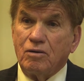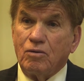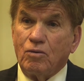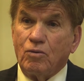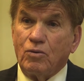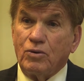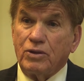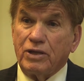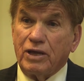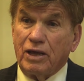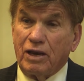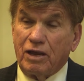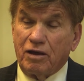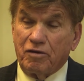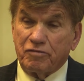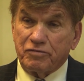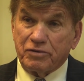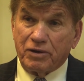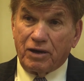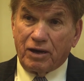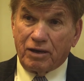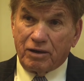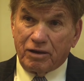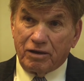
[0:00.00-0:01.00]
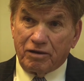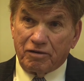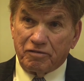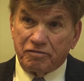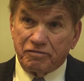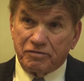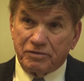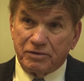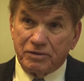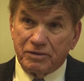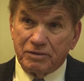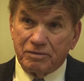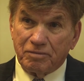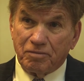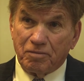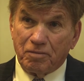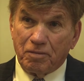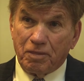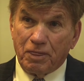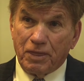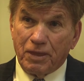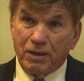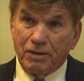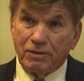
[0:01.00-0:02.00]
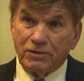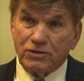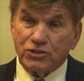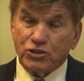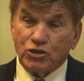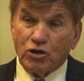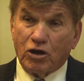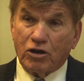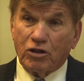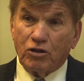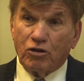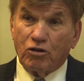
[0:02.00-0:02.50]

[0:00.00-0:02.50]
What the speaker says: When they left, I left. Started